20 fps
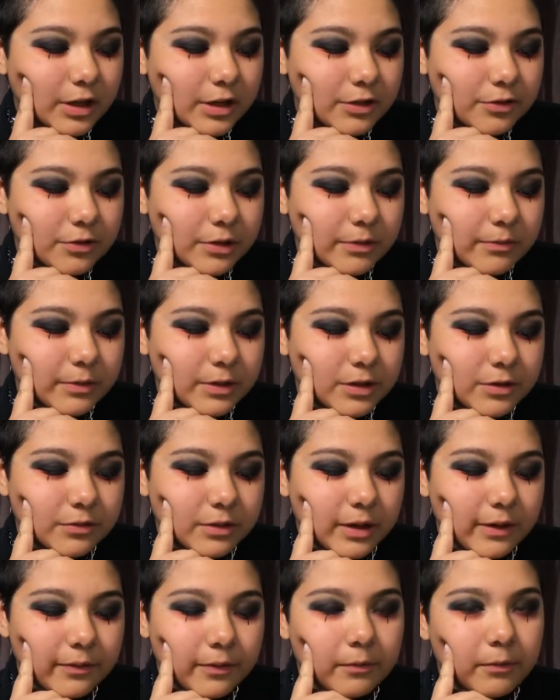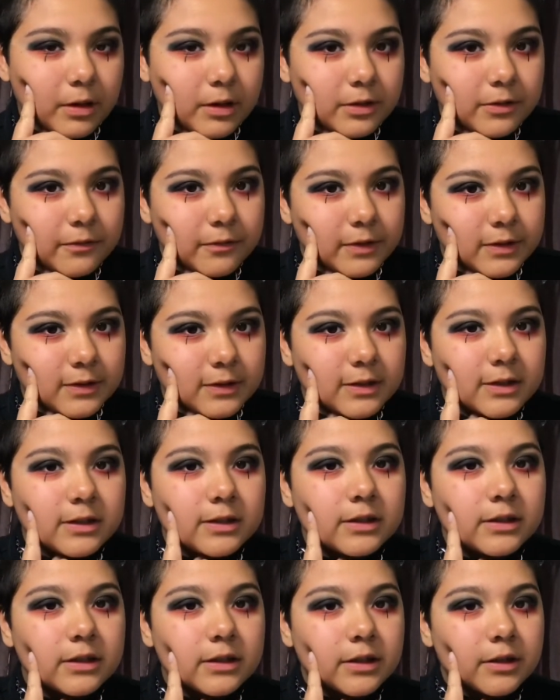country would you never want to visit?
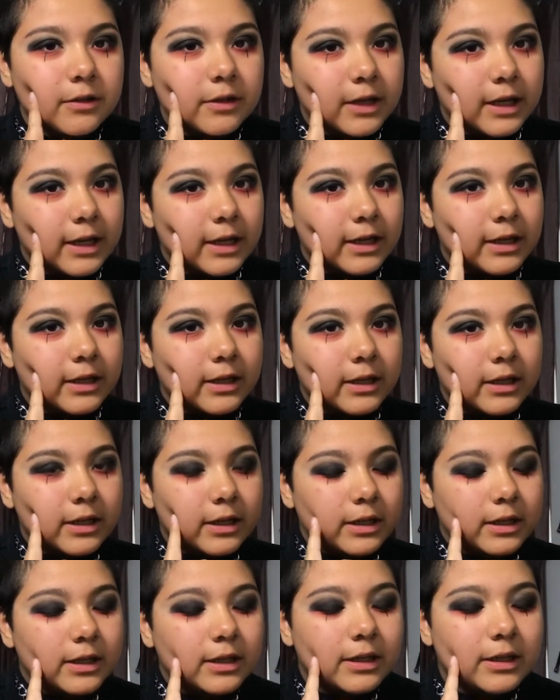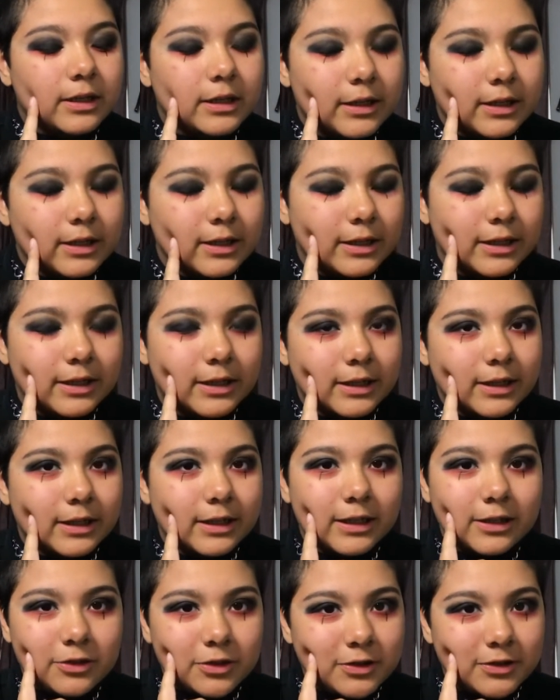Okay. Can
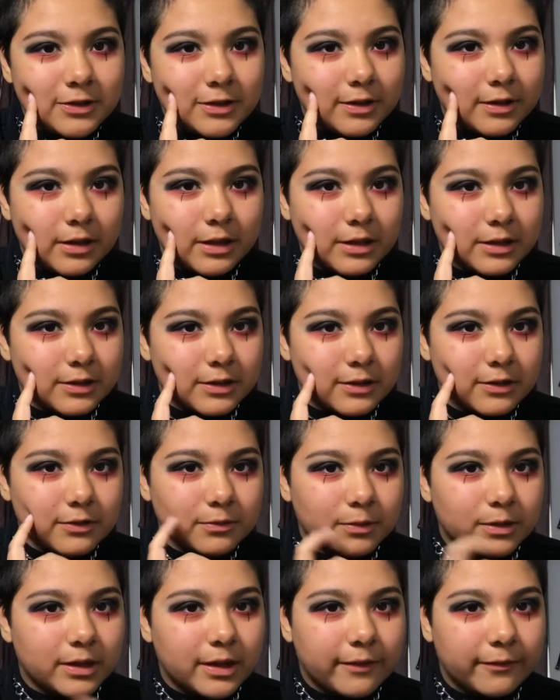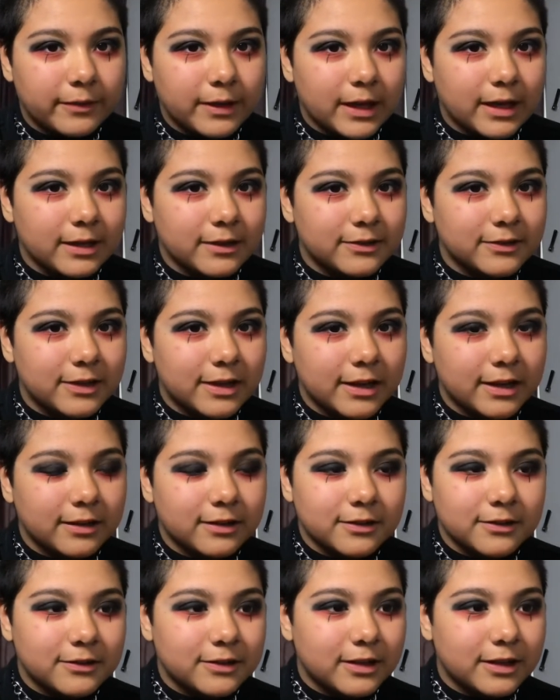I just say the easiest one, Afghanistan,
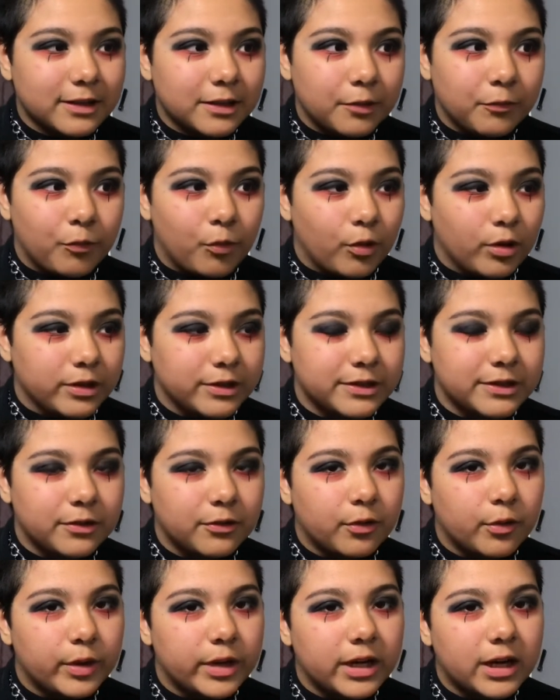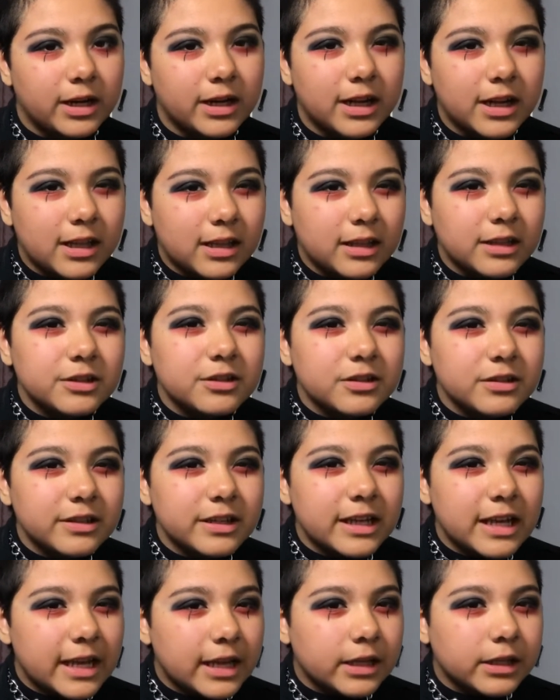because like the war's still going on. Let's just
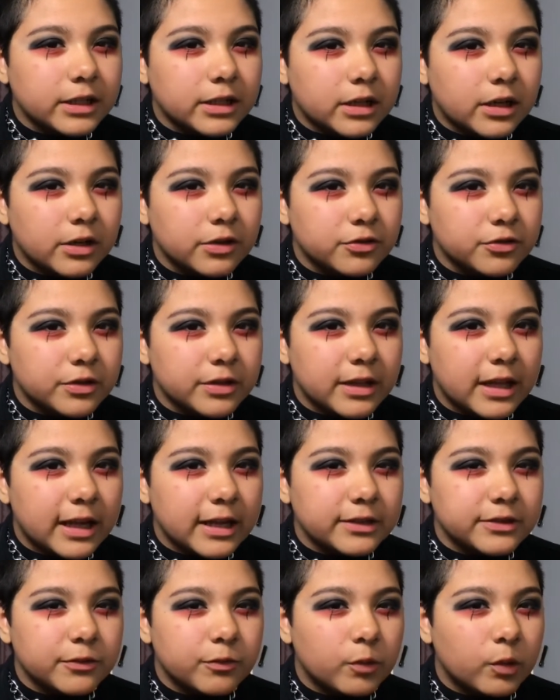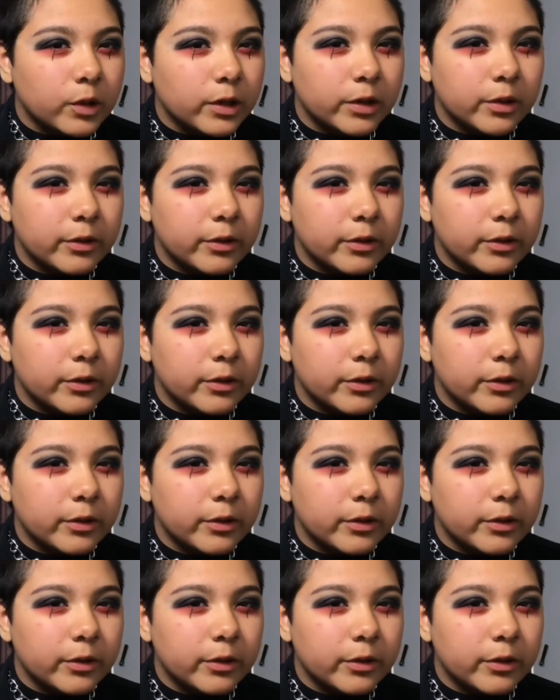say any country that has a war